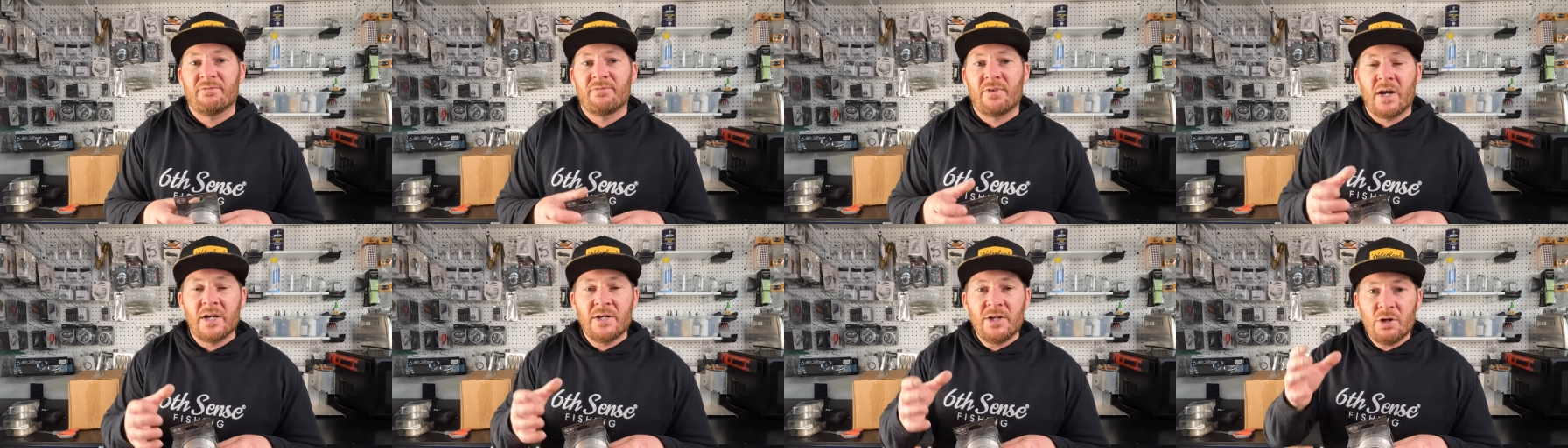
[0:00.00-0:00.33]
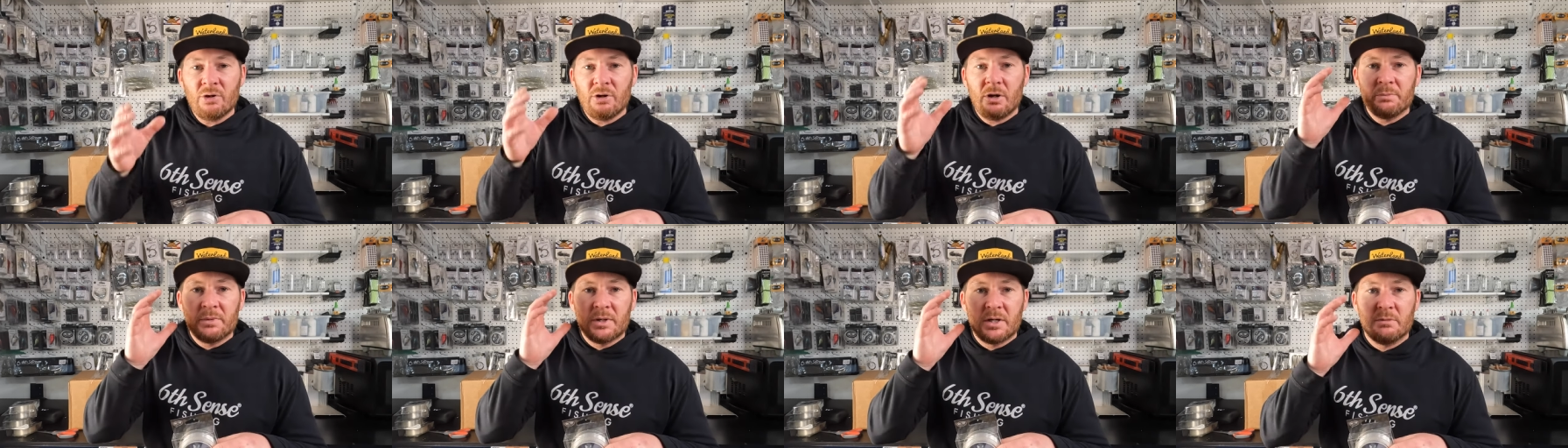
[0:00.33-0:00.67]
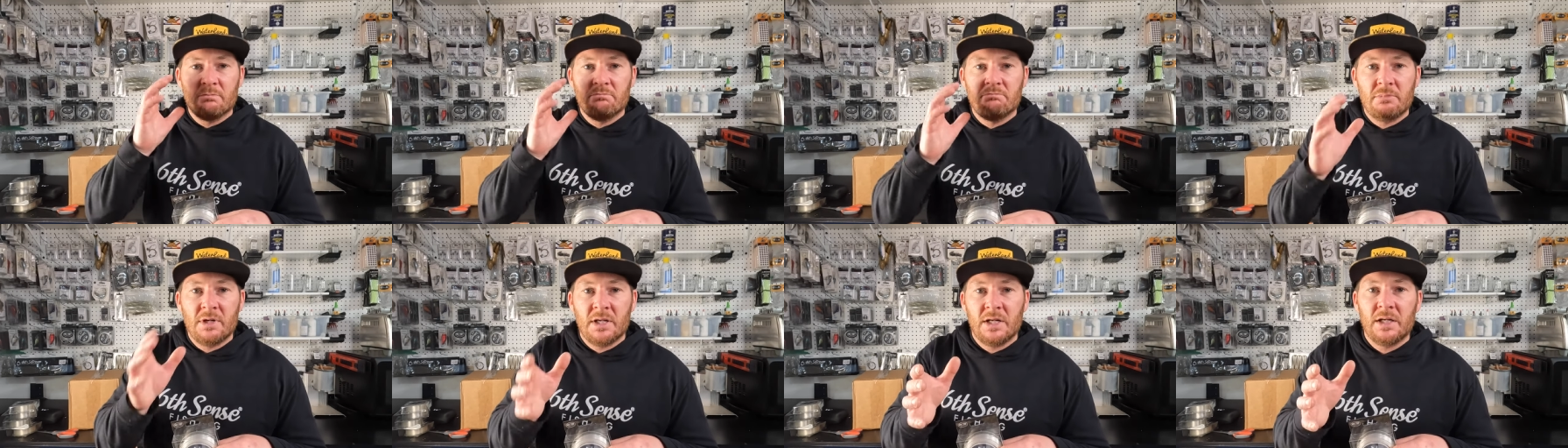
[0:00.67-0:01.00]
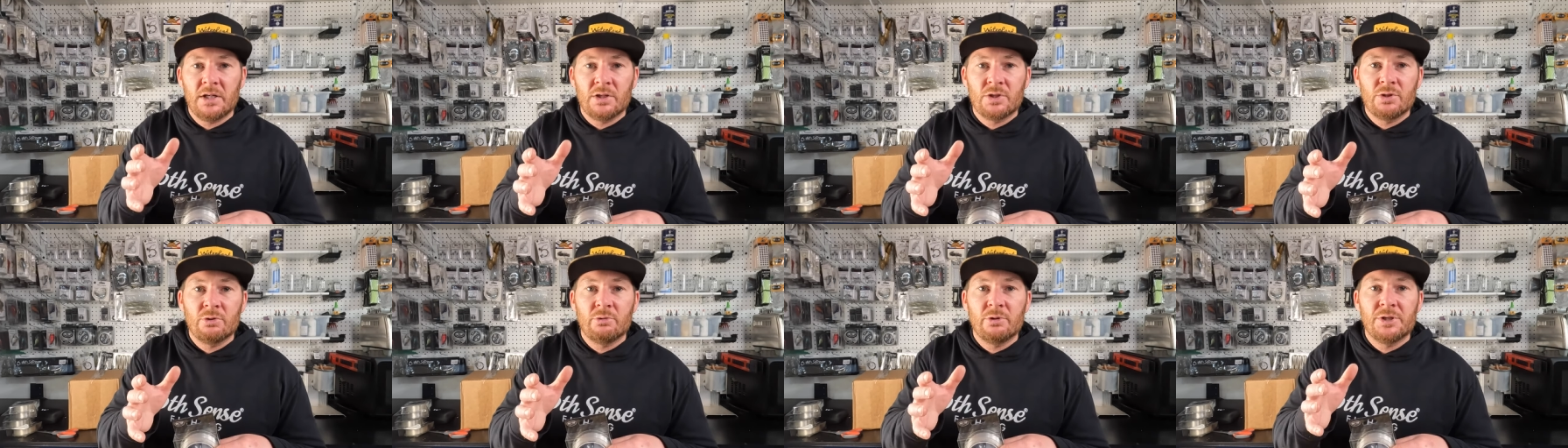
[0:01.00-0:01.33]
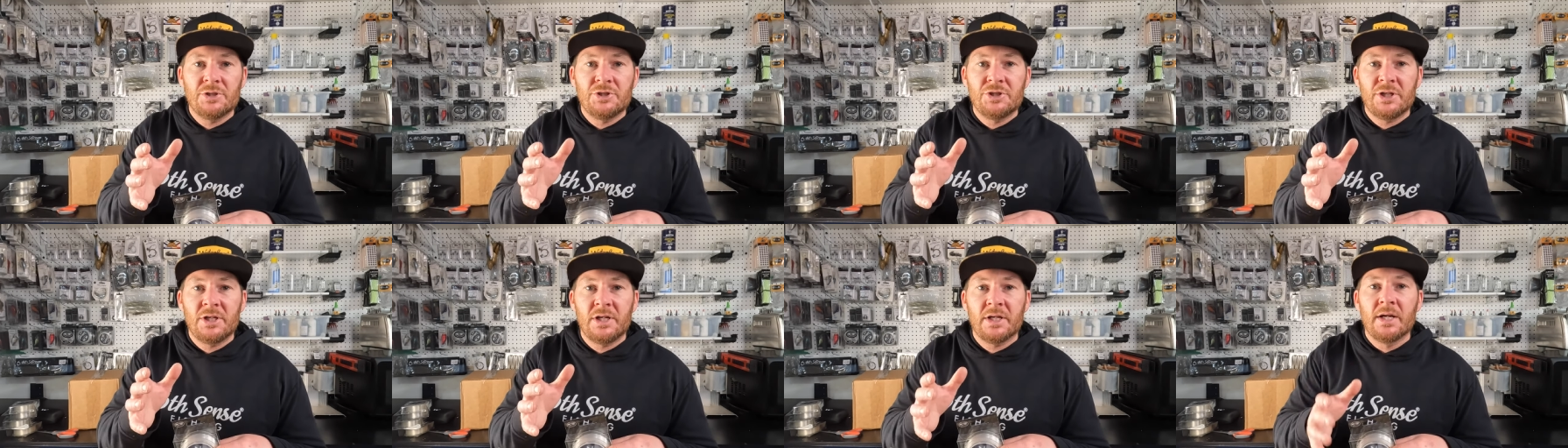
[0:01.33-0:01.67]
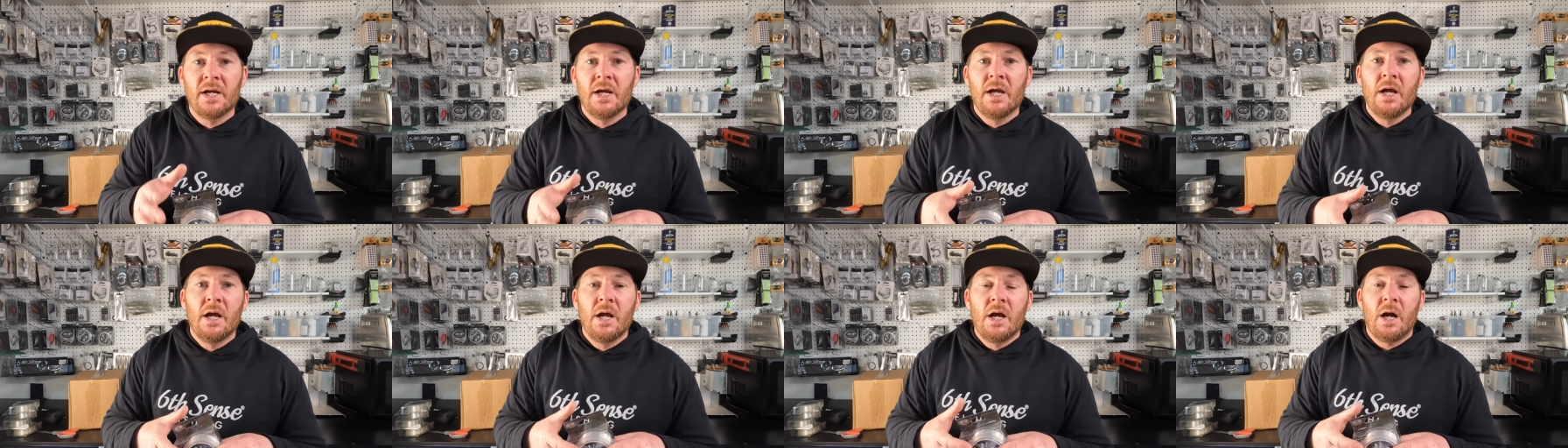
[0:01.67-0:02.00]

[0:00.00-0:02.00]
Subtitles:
If I know I'm committing to a jig,